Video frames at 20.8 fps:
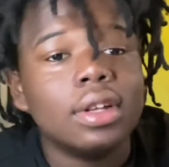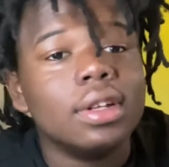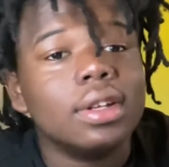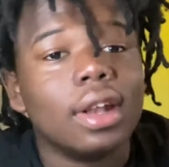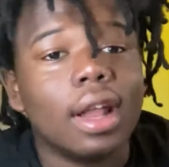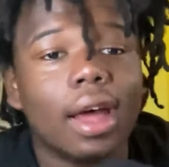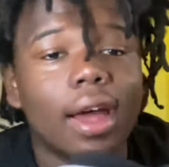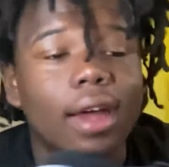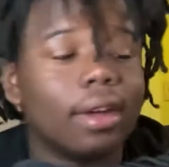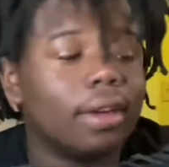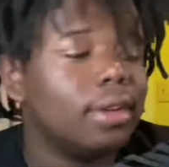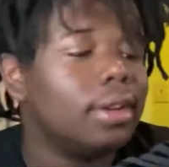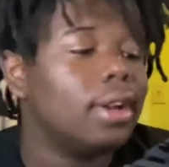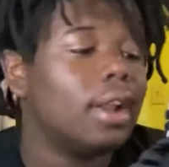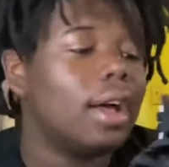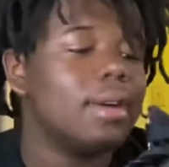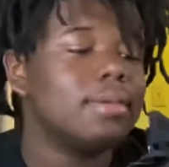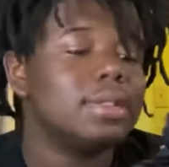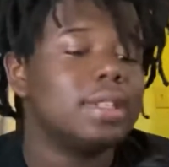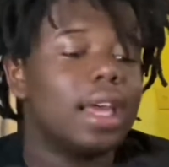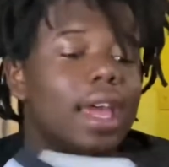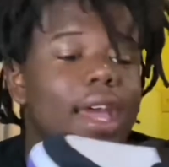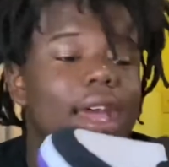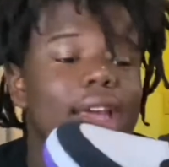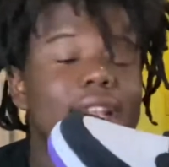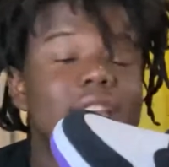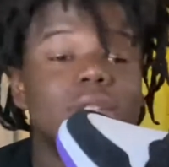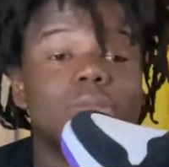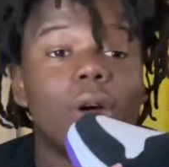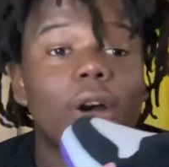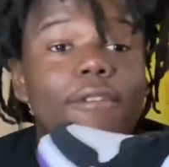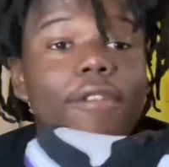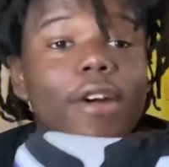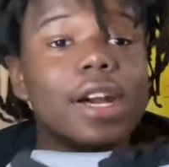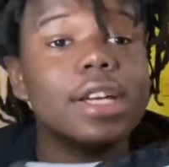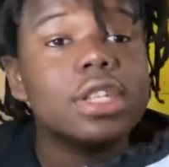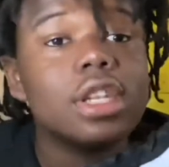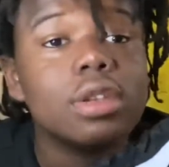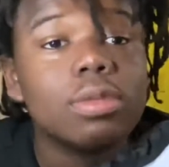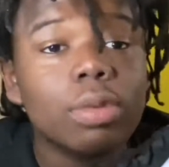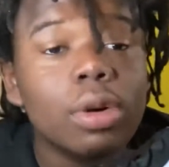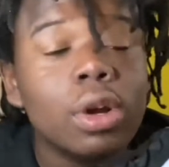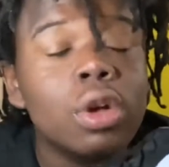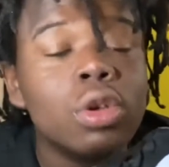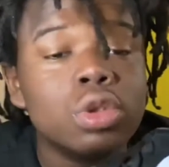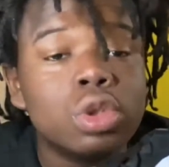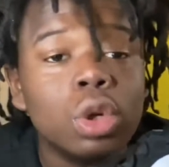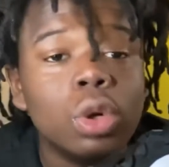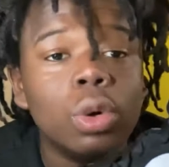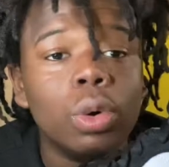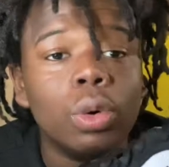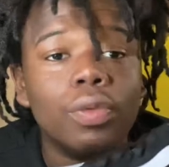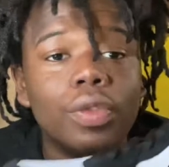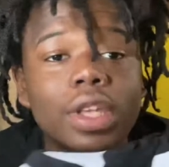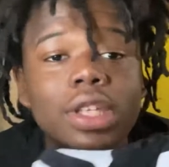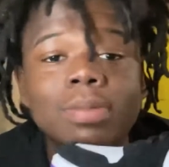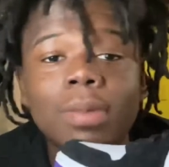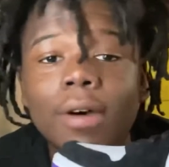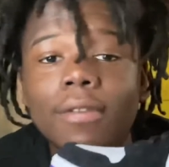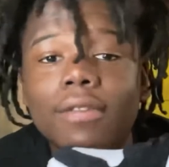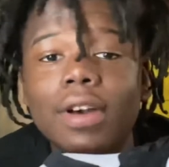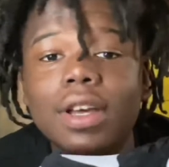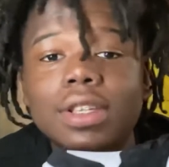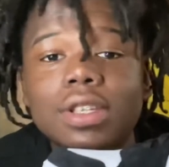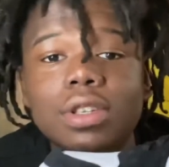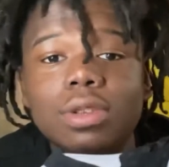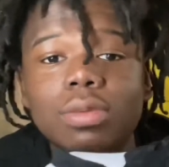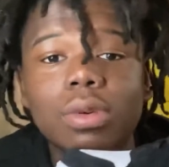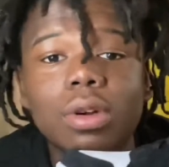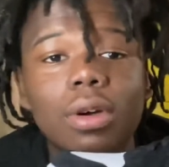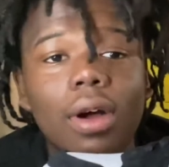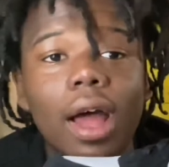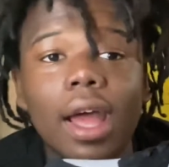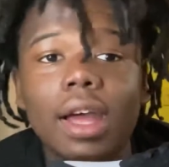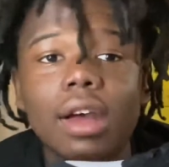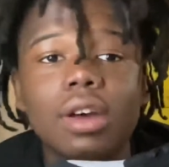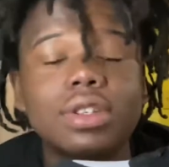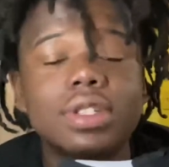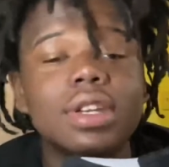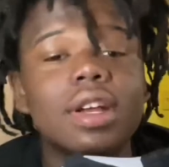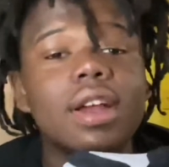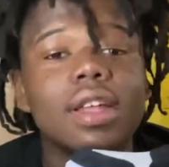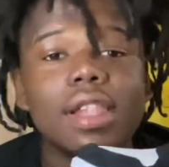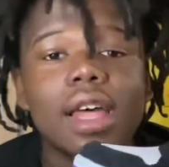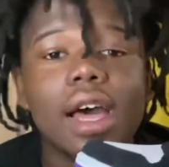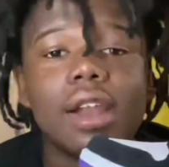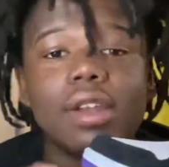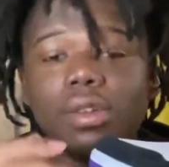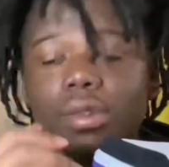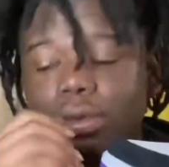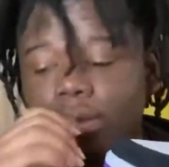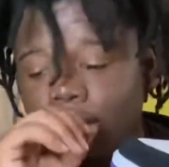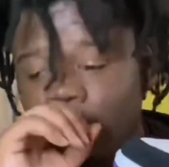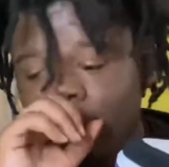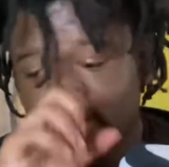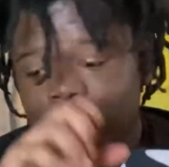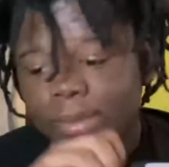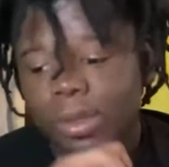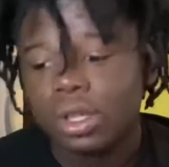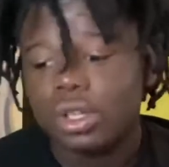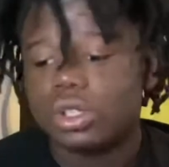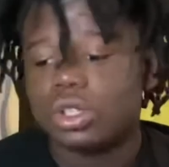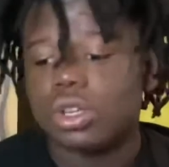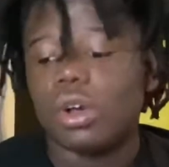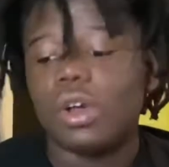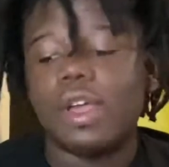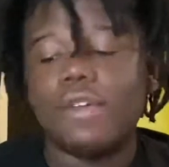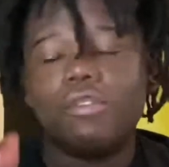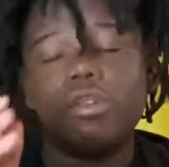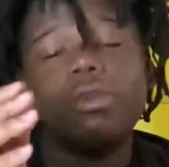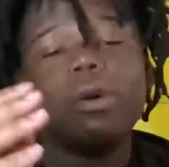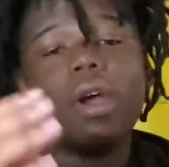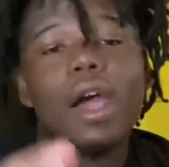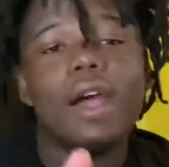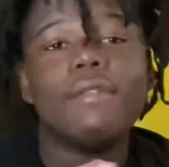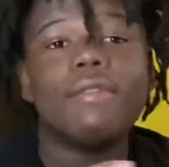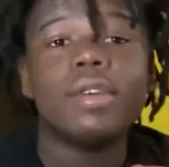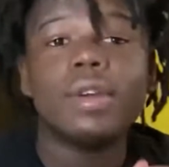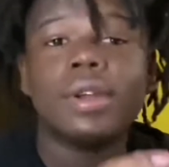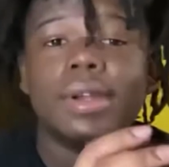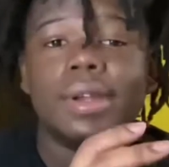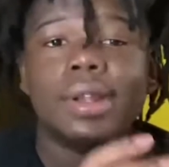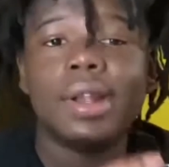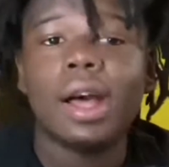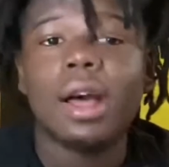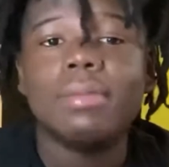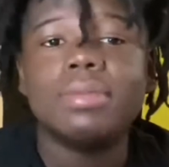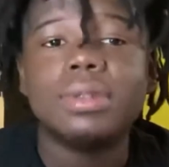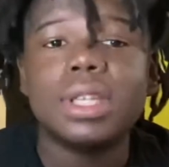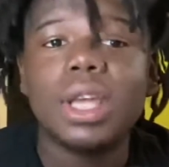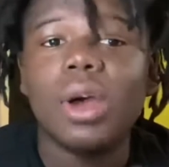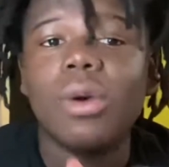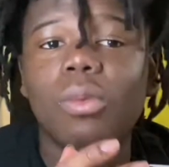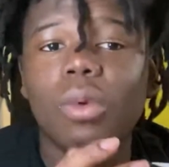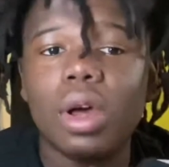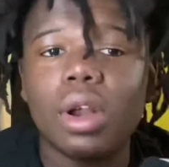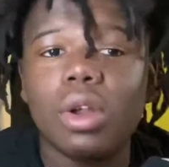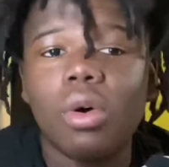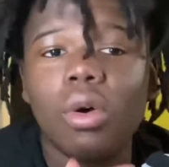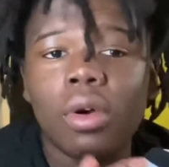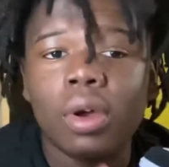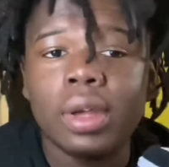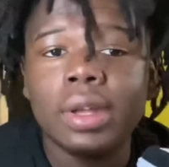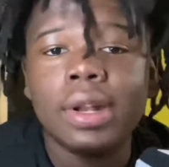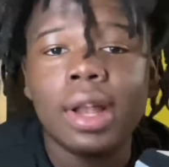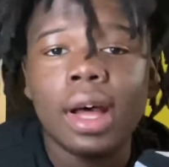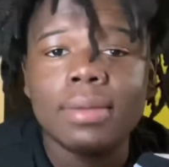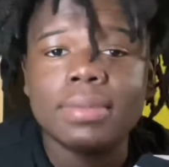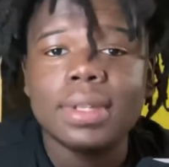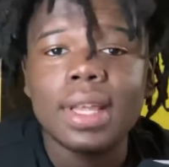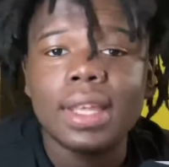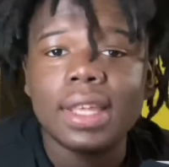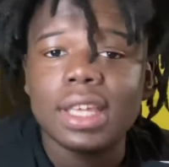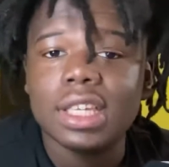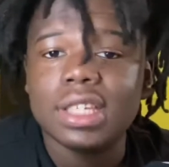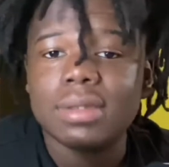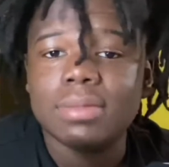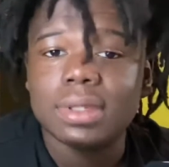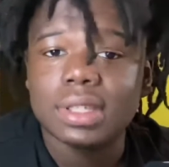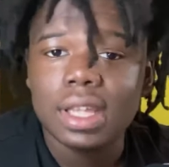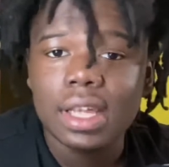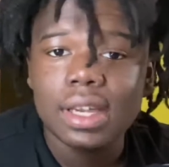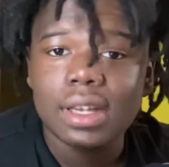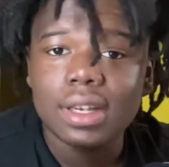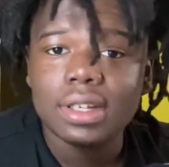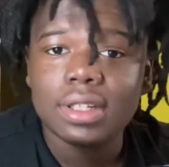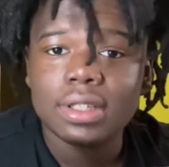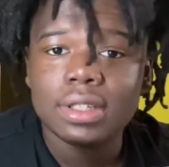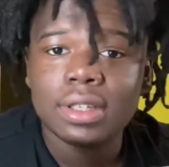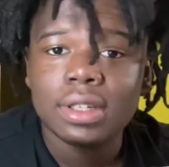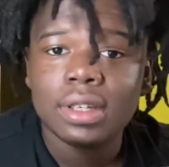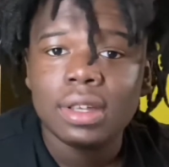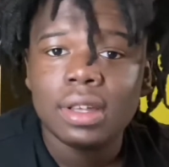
Nah, you know what I'm saying? And these motherfuckers is real too. These motherfuckers is real. I ain't gonna say a lot to you. So if you ever, you know what I'm saying, wanna, you know what I'm saying, get some sneakers,